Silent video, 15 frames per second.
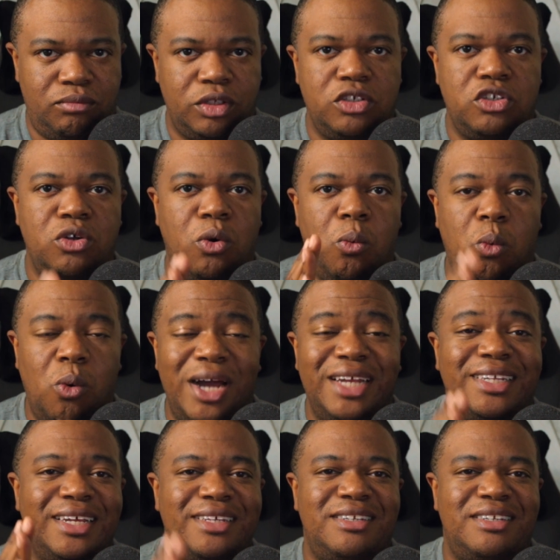So what
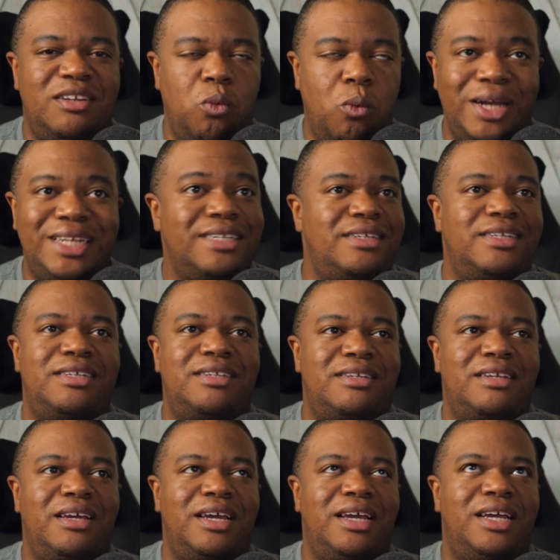does
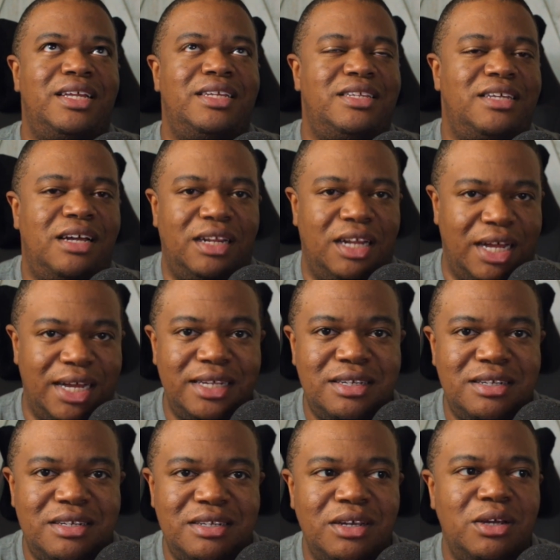this tell
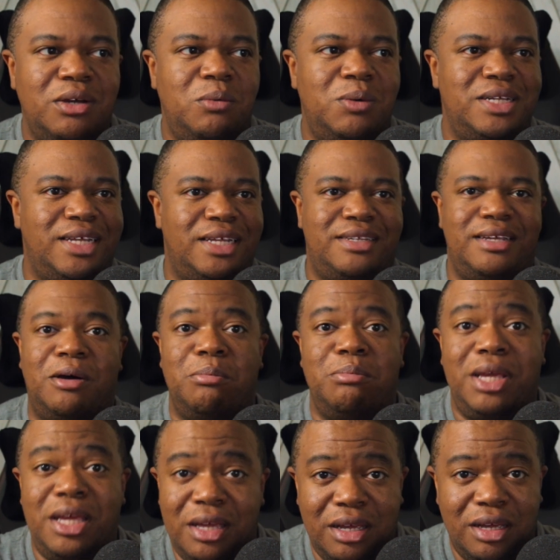us? What does that tell
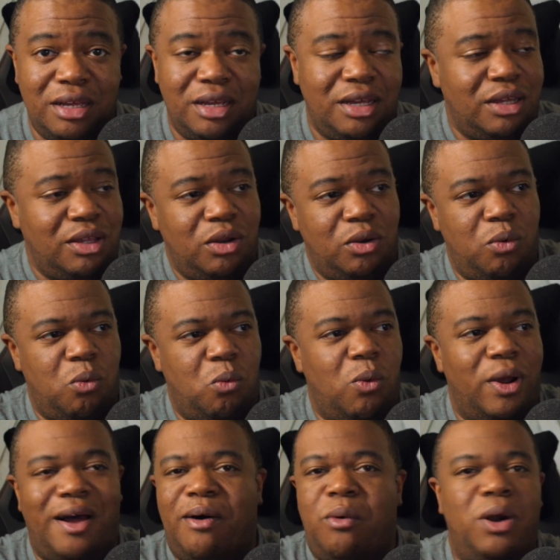me?
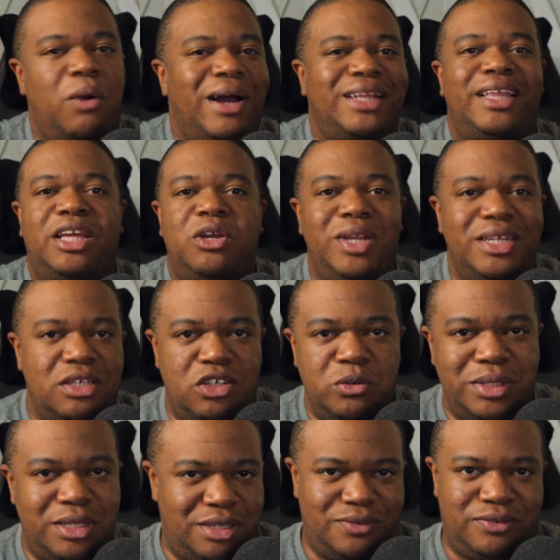What do I think you need to do
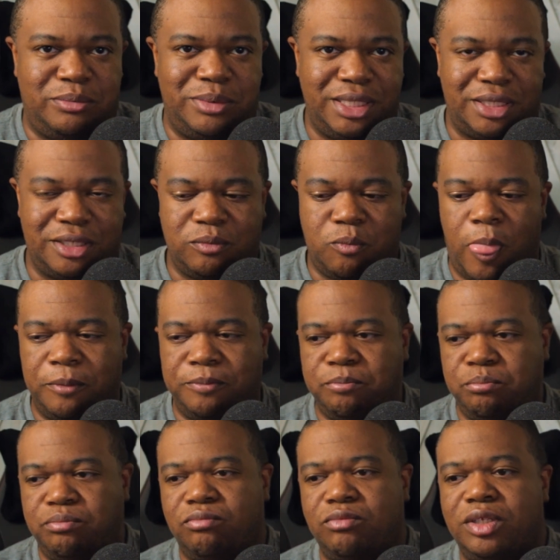with this information?
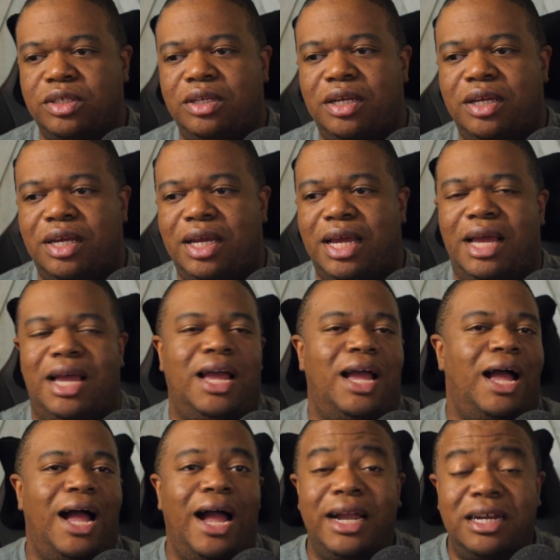
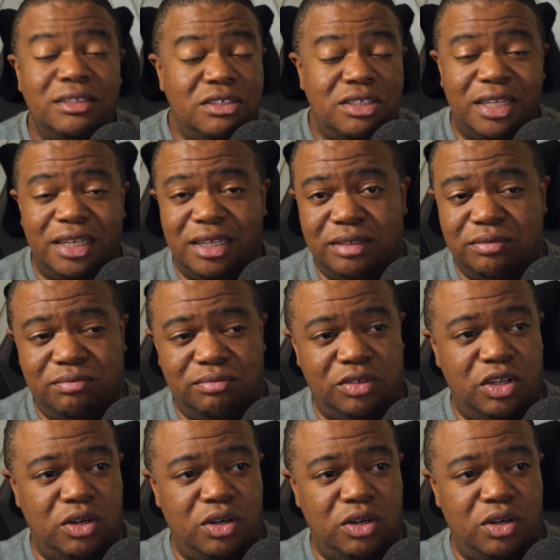I understand,